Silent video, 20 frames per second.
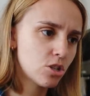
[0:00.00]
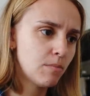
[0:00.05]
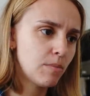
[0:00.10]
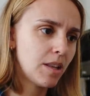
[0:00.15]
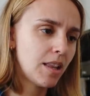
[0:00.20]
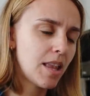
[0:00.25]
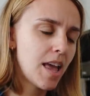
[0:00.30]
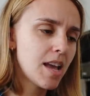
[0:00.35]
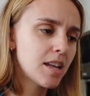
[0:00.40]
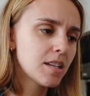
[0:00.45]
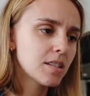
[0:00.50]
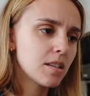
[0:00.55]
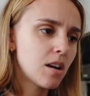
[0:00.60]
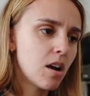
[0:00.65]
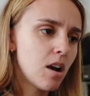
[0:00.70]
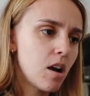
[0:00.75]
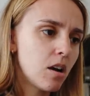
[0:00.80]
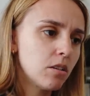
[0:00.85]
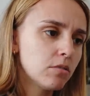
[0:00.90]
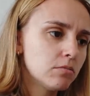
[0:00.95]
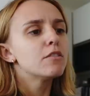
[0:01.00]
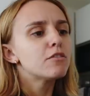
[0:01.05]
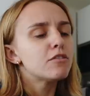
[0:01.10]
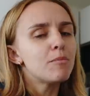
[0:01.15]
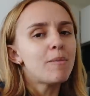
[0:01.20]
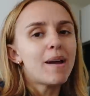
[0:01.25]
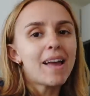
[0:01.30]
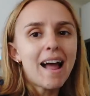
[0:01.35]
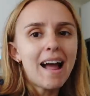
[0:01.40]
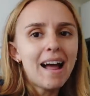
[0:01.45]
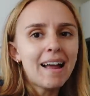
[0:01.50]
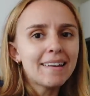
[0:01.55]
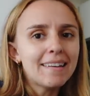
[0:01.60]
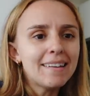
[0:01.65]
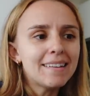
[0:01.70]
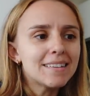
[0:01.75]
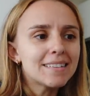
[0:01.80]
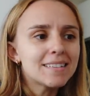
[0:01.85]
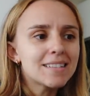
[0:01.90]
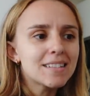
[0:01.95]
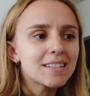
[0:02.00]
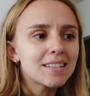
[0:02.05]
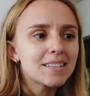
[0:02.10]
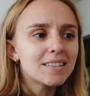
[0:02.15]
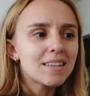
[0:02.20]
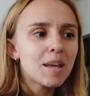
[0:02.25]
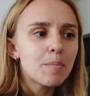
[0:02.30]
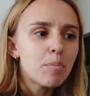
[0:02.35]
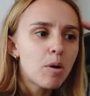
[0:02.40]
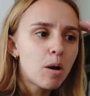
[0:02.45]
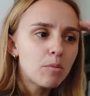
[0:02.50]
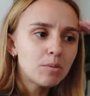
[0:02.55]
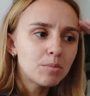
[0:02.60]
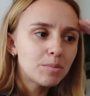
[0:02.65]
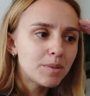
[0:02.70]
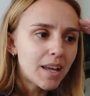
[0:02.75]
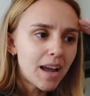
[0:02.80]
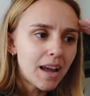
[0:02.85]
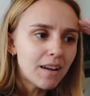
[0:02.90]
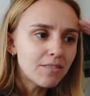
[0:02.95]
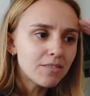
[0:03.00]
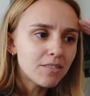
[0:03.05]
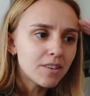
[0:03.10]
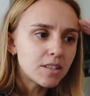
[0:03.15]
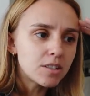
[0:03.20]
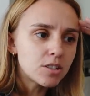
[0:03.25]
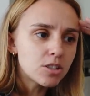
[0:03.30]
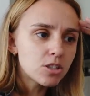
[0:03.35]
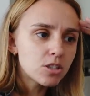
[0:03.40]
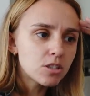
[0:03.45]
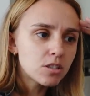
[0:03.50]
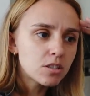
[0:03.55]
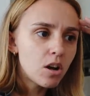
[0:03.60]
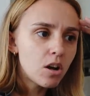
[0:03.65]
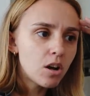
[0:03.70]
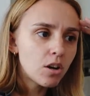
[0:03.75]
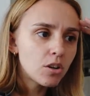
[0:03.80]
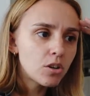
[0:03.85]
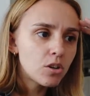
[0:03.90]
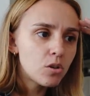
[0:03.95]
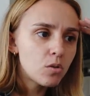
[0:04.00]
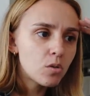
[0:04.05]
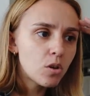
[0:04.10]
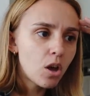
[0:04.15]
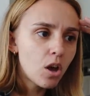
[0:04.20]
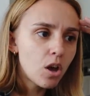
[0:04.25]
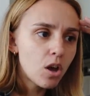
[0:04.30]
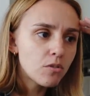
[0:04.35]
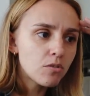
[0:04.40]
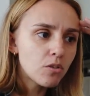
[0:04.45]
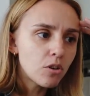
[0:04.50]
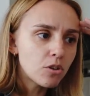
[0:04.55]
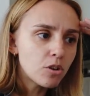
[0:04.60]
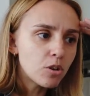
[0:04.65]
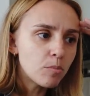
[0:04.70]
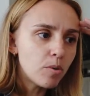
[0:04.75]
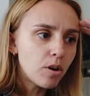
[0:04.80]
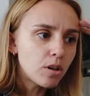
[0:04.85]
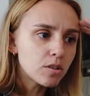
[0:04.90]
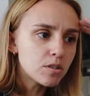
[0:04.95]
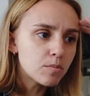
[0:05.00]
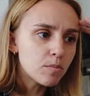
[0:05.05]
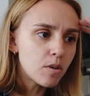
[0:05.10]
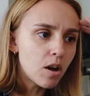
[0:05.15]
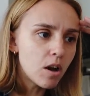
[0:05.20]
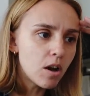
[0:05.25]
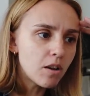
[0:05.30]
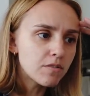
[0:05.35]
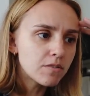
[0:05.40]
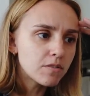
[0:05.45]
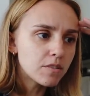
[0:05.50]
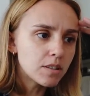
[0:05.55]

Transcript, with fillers: My legs are, for my height, they're probably average. Are you curvy on your bottom half?